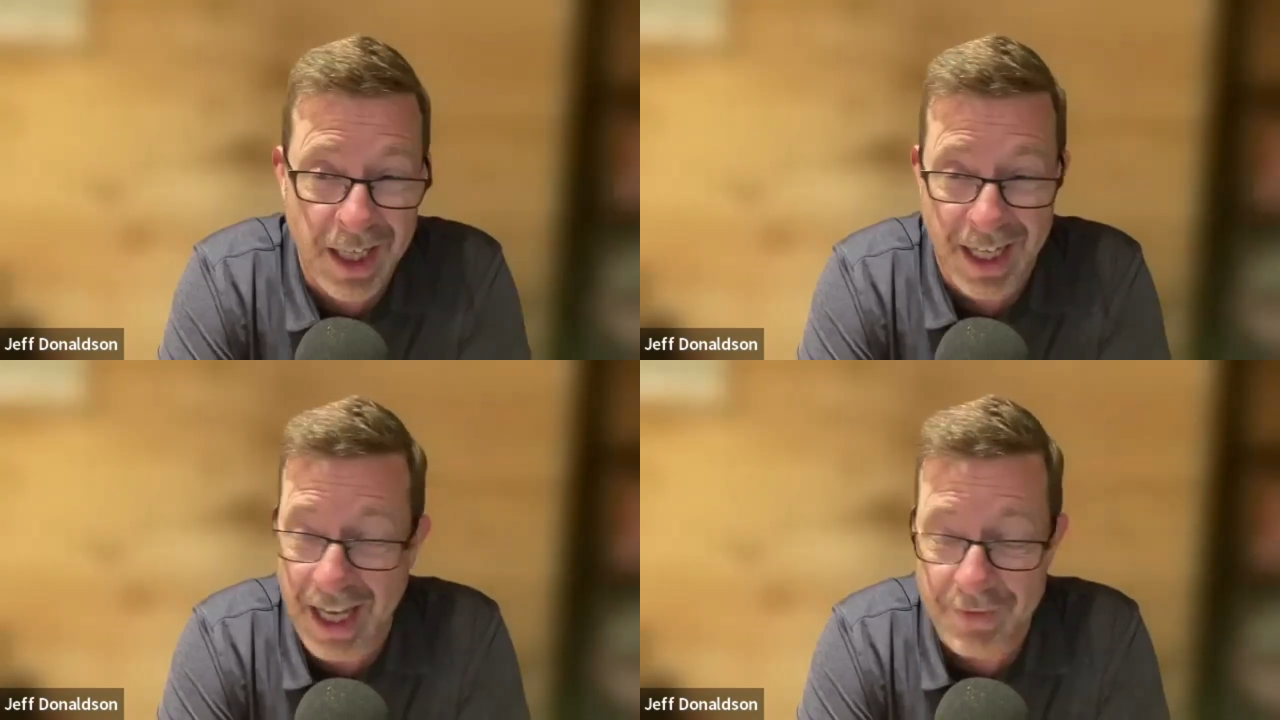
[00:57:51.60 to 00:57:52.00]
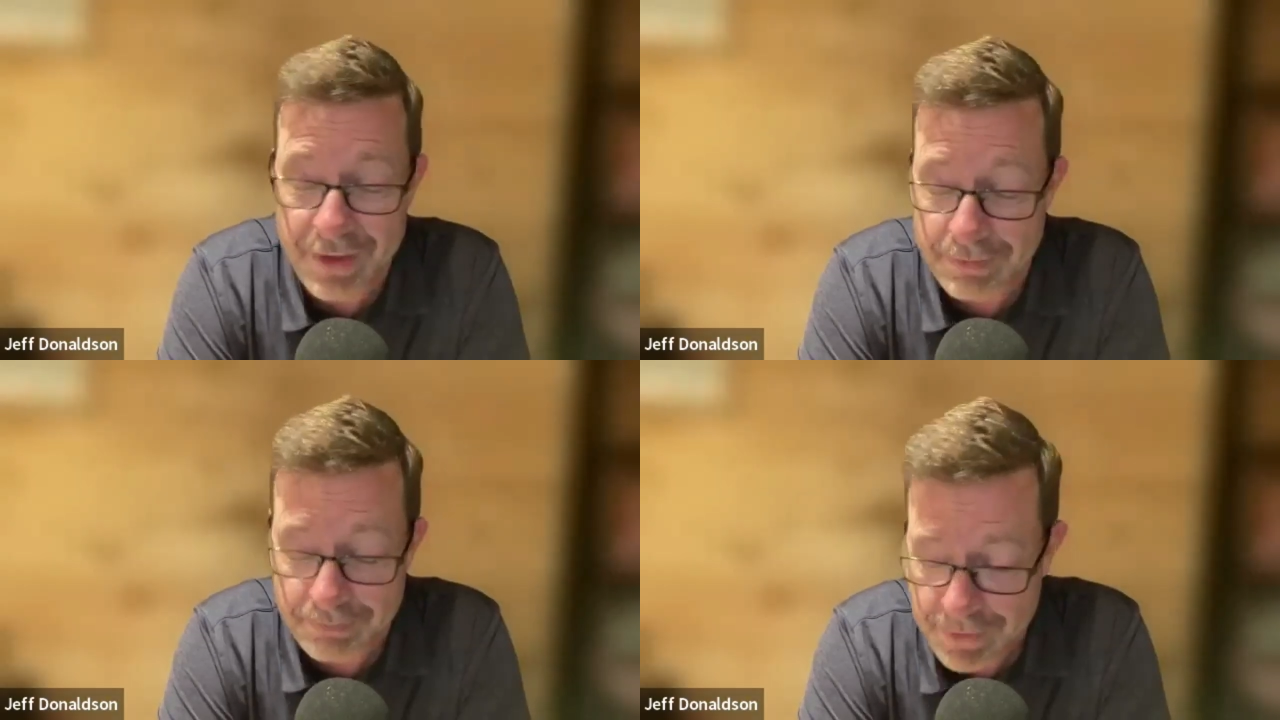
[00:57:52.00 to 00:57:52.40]
and I
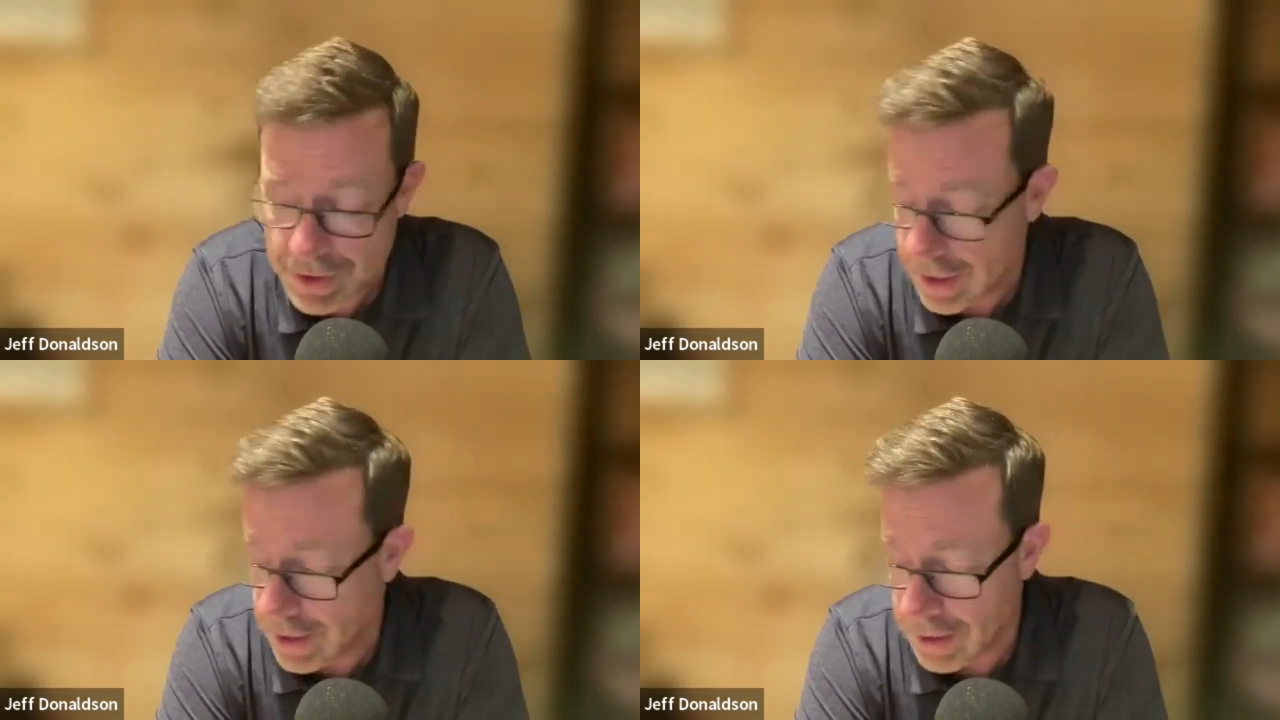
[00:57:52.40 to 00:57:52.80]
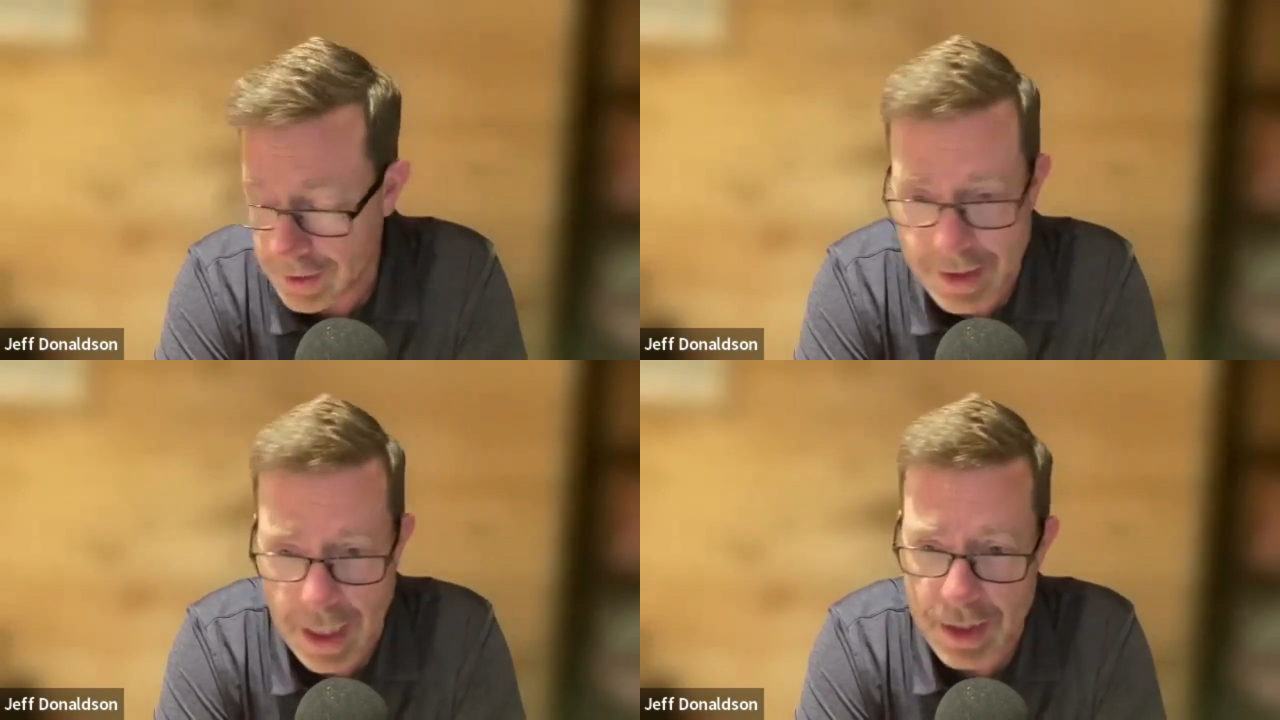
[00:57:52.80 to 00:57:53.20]
even said it
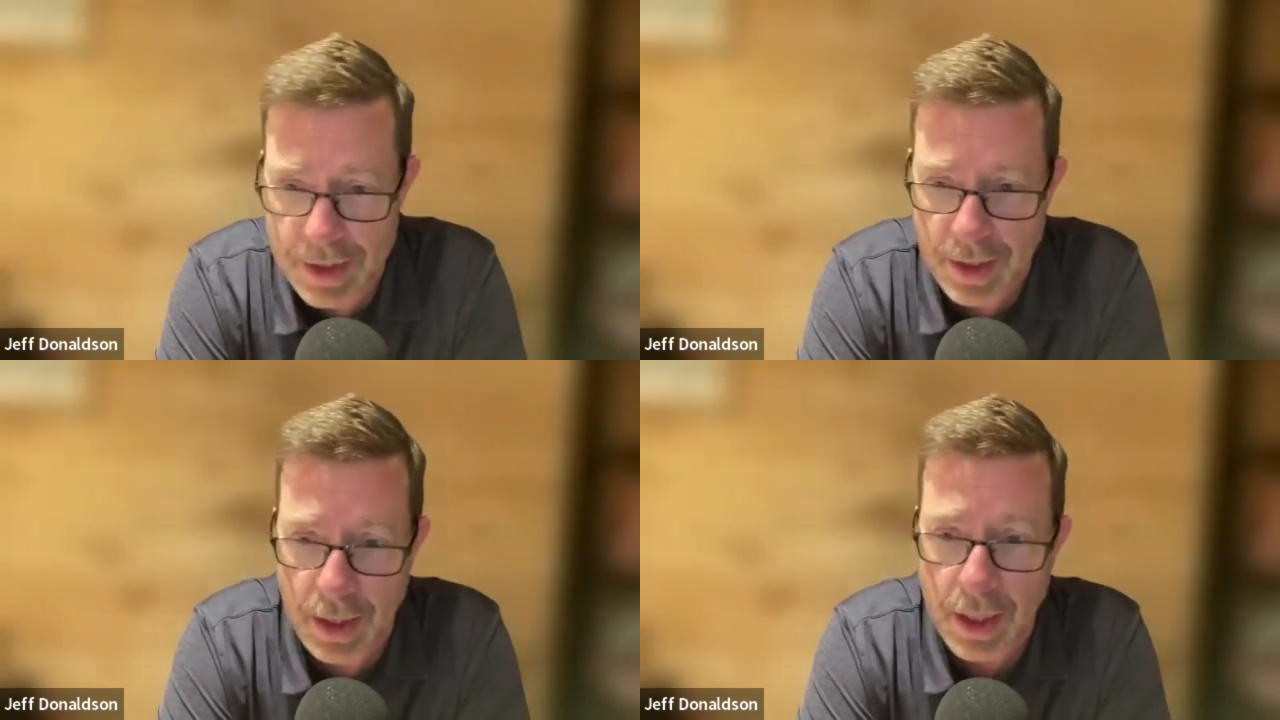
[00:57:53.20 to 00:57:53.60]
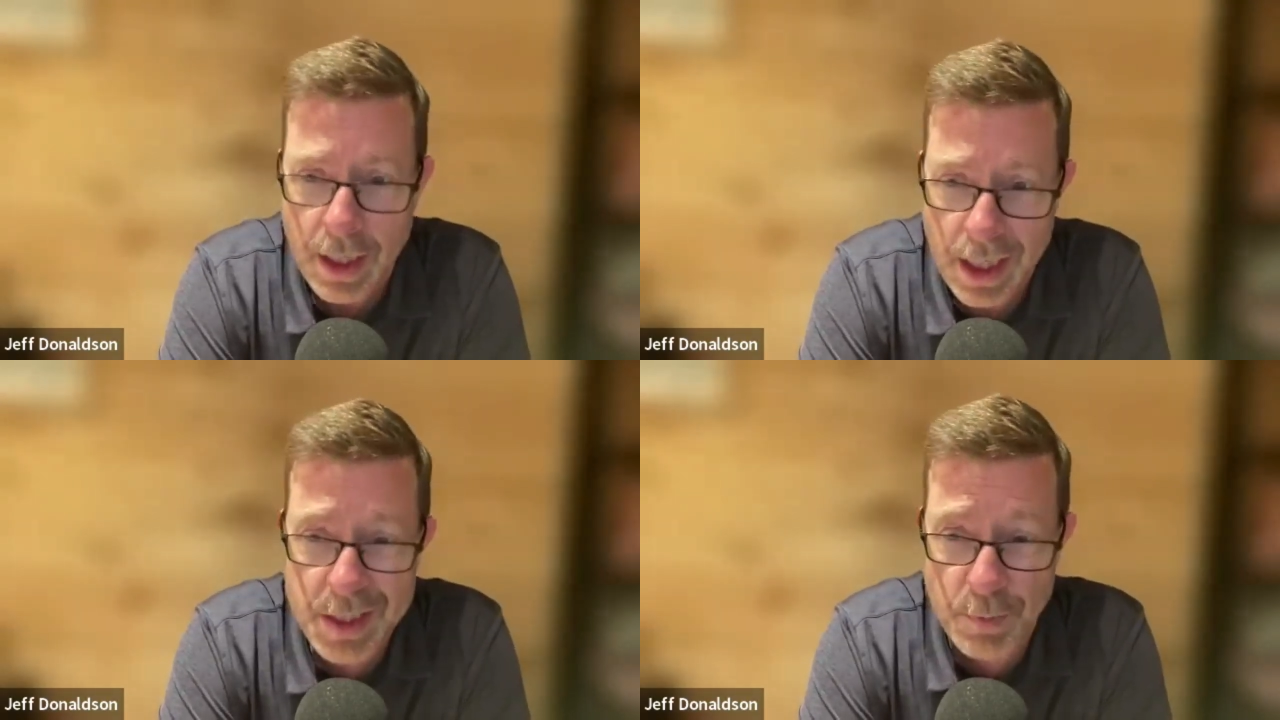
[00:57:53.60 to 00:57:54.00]
on stage that
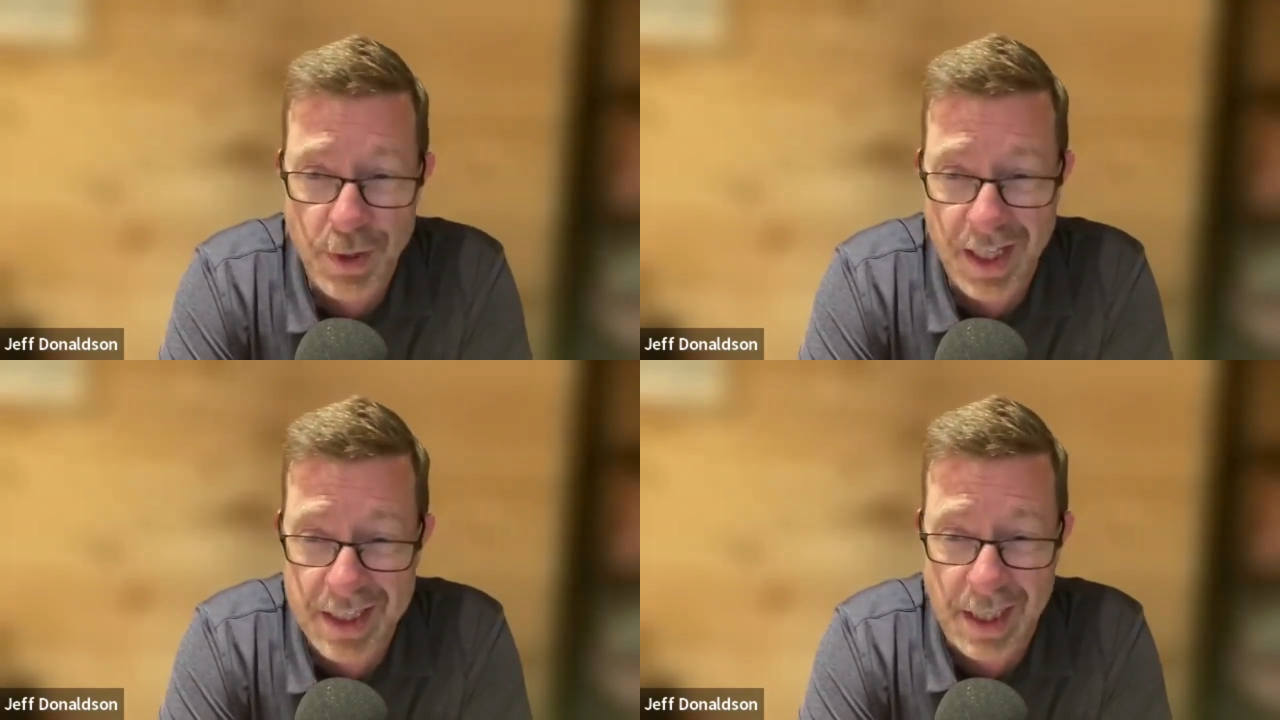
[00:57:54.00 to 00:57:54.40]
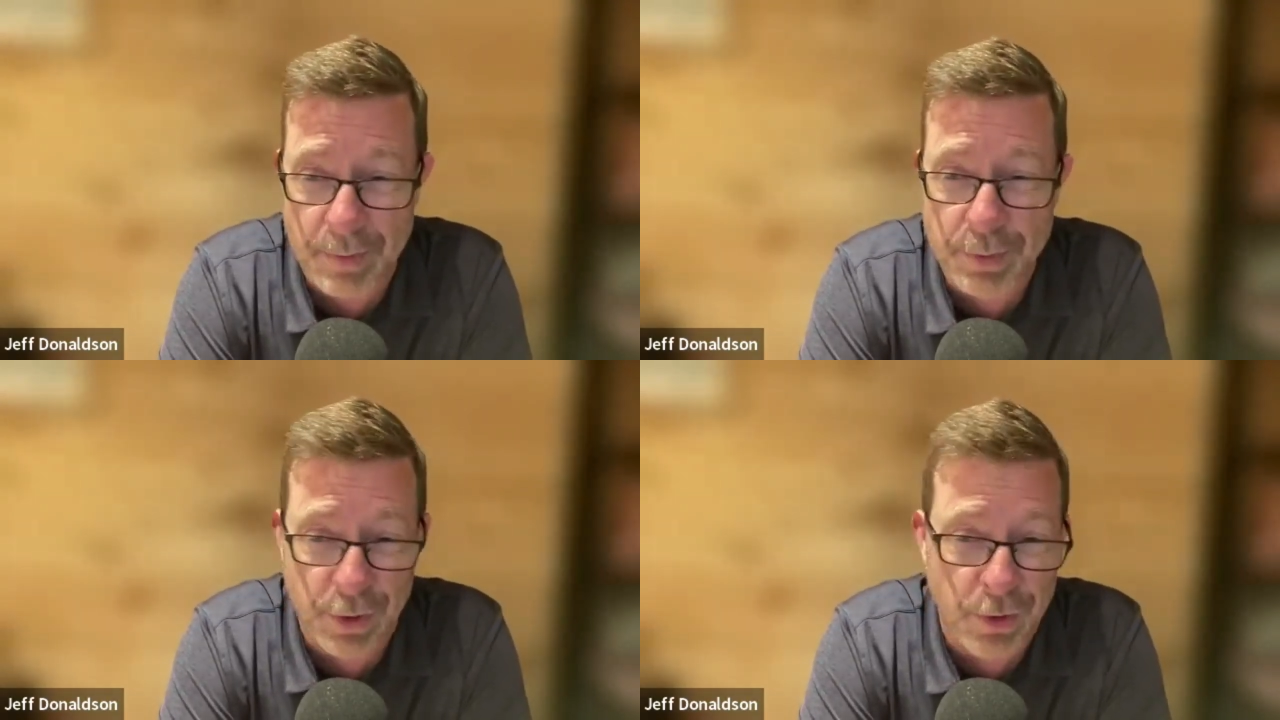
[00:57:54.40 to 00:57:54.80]
it's a pretty
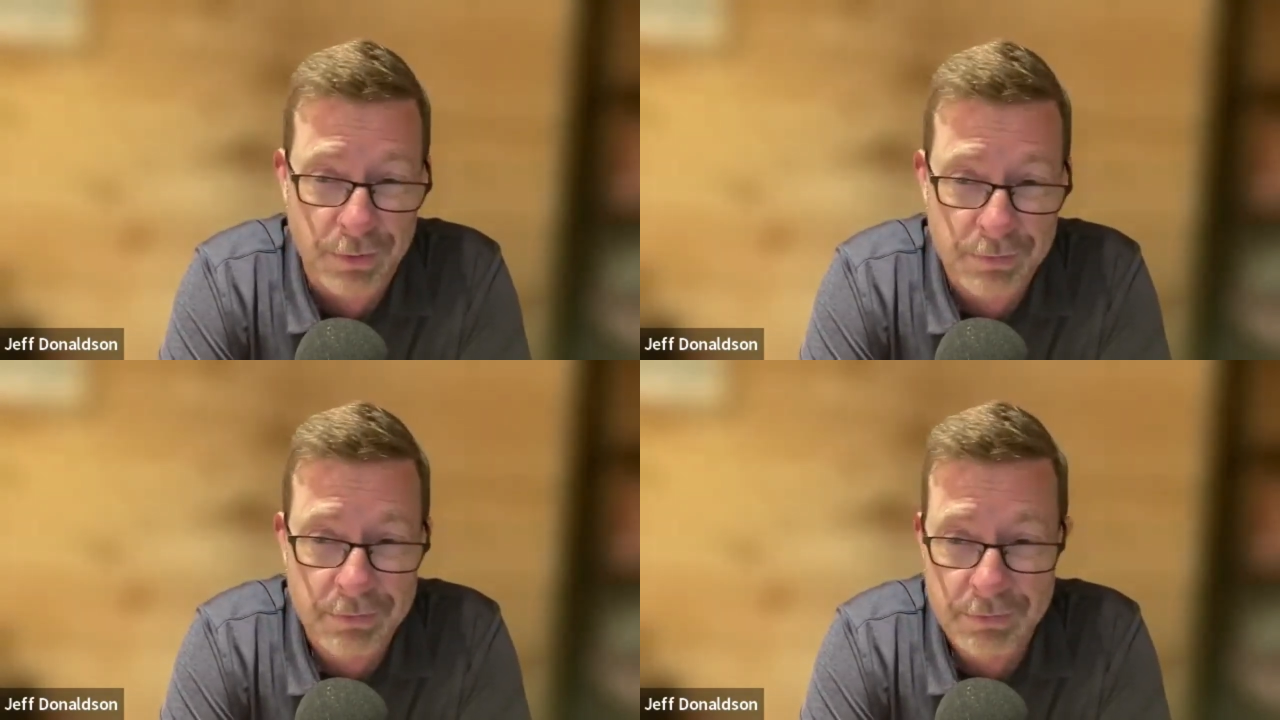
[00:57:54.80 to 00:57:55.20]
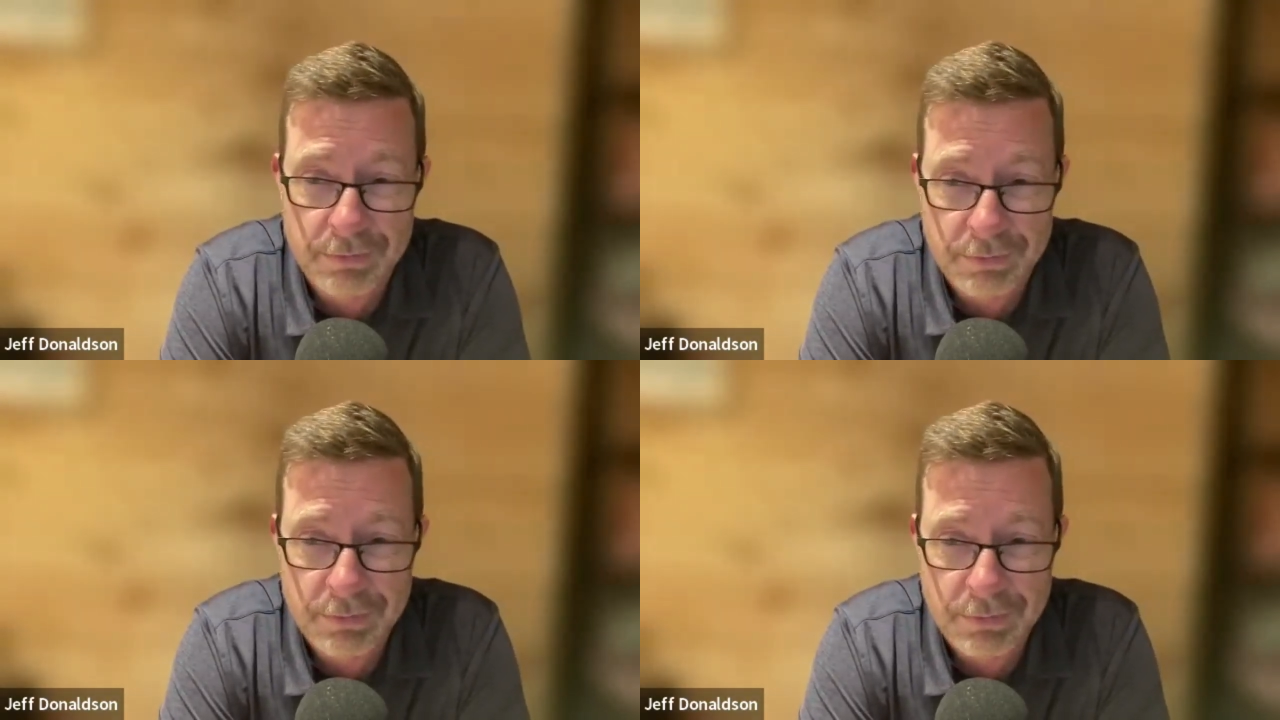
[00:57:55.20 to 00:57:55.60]
exemplar.
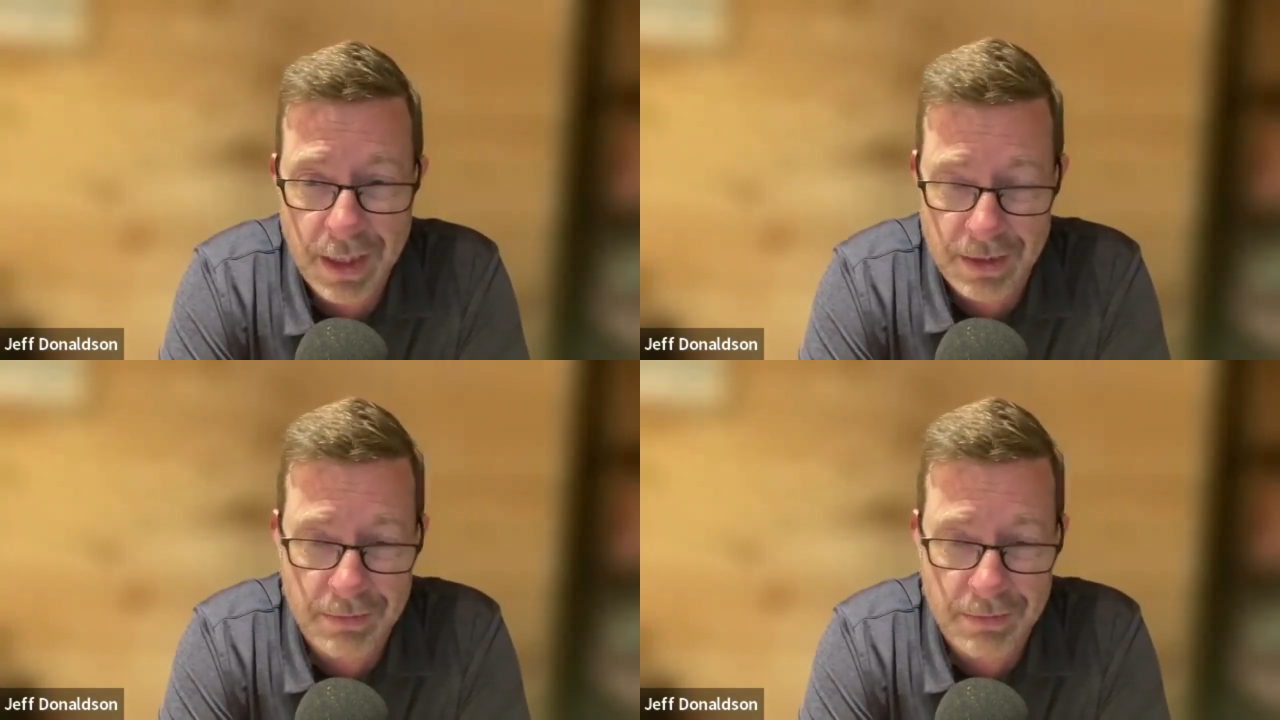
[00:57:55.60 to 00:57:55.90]
Like,